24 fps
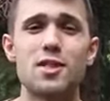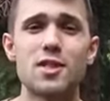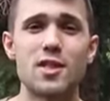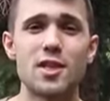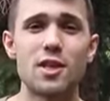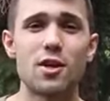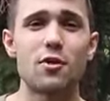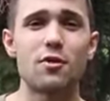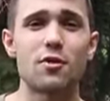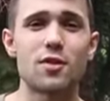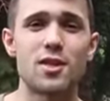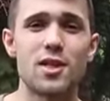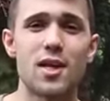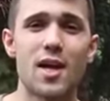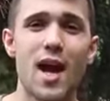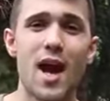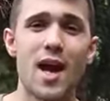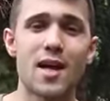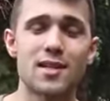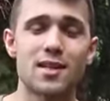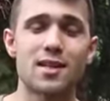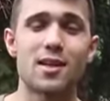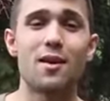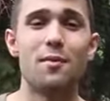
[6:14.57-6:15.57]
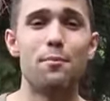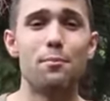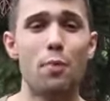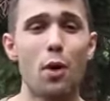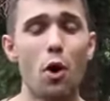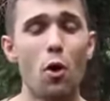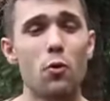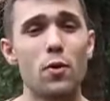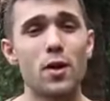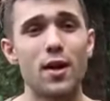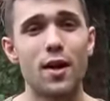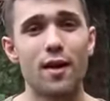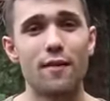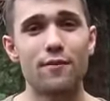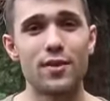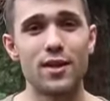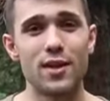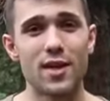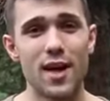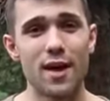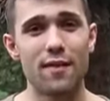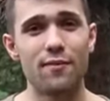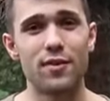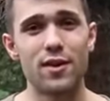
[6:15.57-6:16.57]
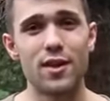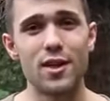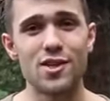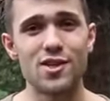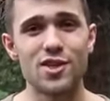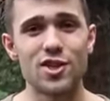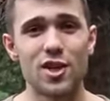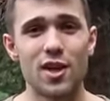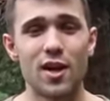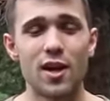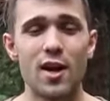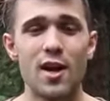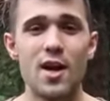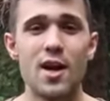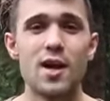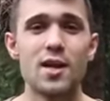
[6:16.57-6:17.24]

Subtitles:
secrecy as a component of the definition.